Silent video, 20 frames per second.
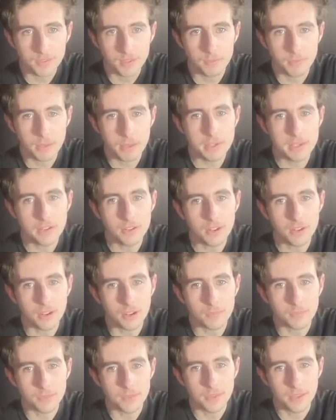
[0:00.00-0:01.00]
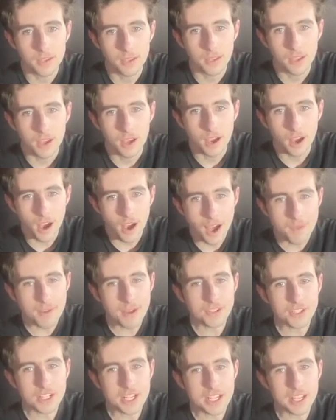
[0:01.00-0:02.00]
Maybe not. I'm
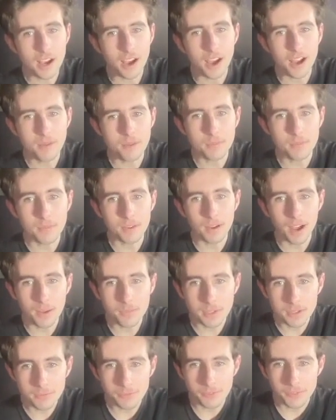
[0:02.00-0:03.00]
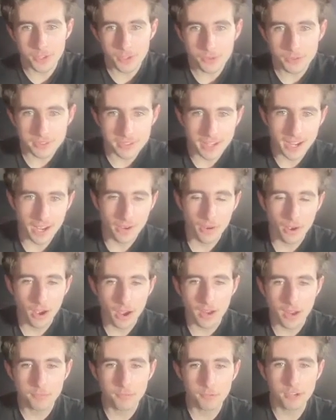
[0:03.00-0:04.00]
actually, I'm, I'm confused now.
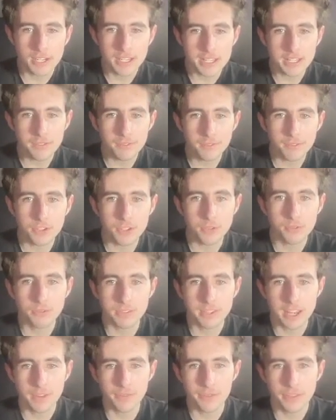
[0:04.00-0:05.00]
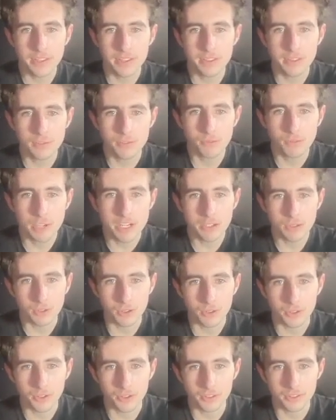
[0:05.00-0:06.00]
I'm really confused if this is real
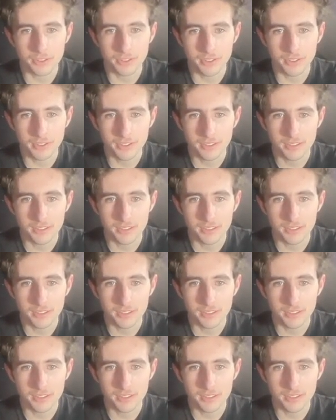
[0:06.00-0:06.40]
or not.